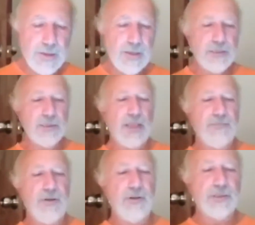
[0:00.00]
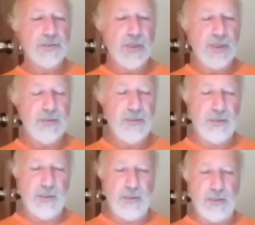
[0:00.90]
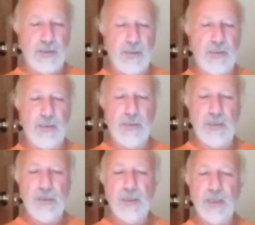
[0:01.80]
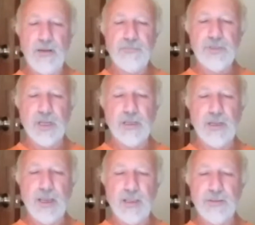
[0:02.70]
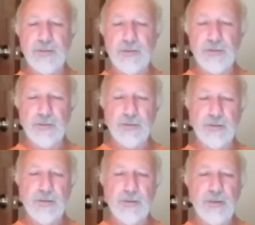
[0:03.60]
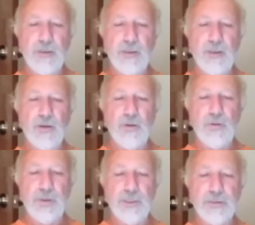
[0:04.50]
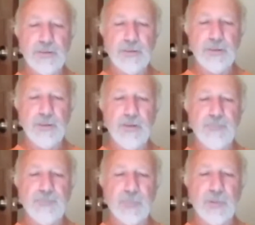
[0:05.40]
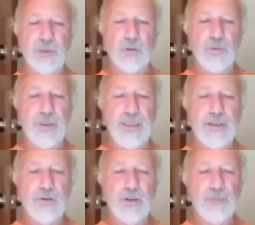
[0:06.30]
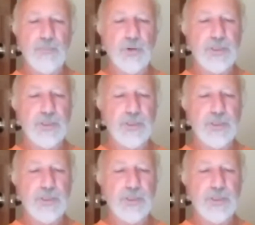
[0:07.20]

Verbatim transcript: It is that very son of Jagannath who is the creator and